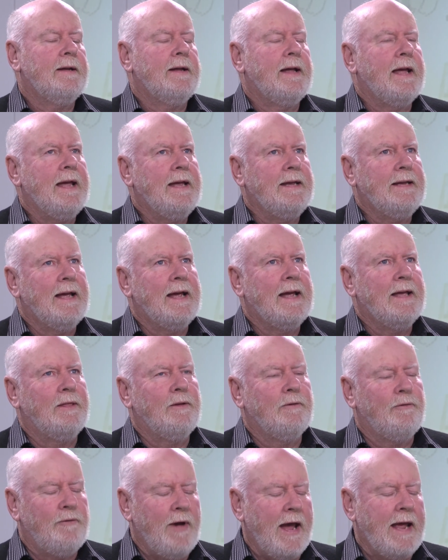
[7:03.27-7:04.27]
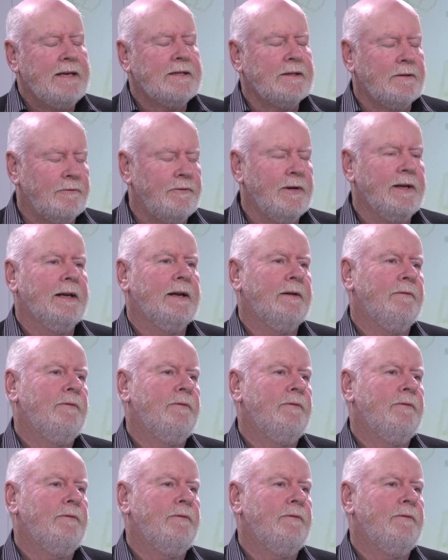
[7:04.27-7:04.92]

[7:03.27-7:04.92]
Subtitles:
The fans in Finland